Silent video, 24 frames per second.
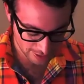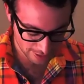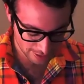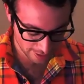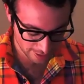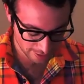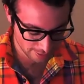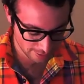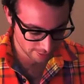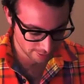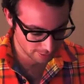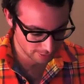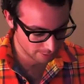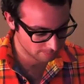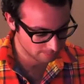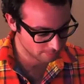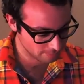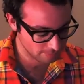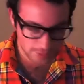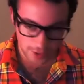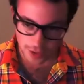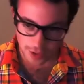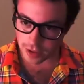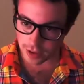And,
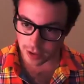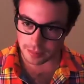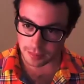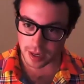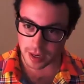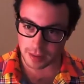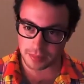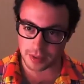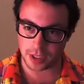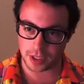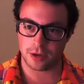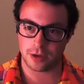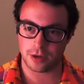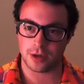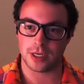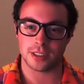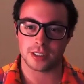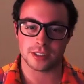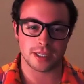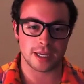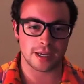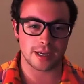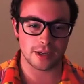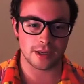um, you know, I'm, I'm
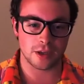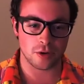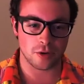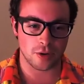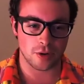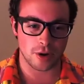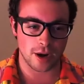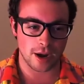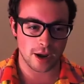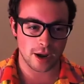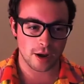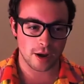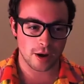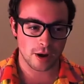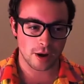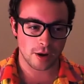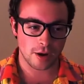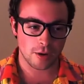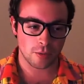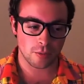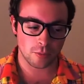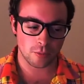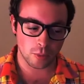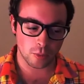curious, you know,
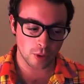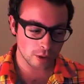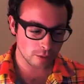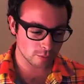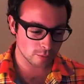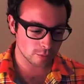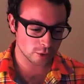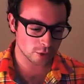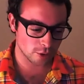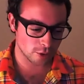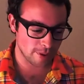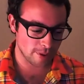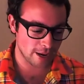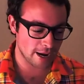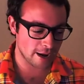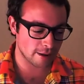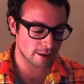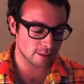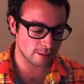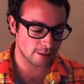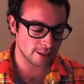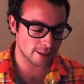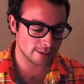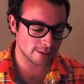what was your
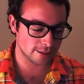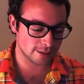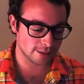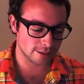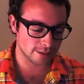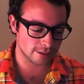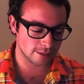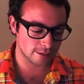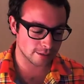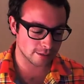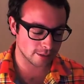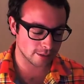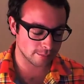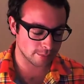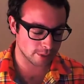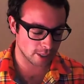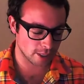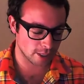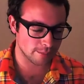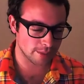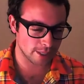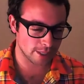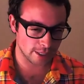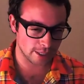path like to, to
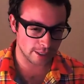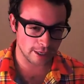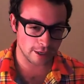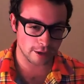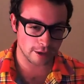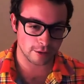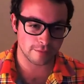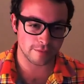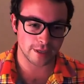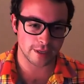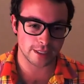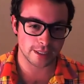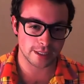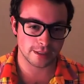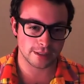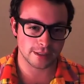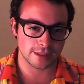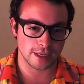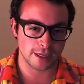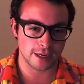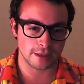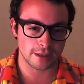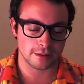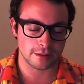becoming an interface
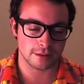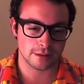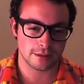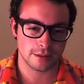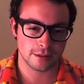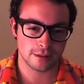designer?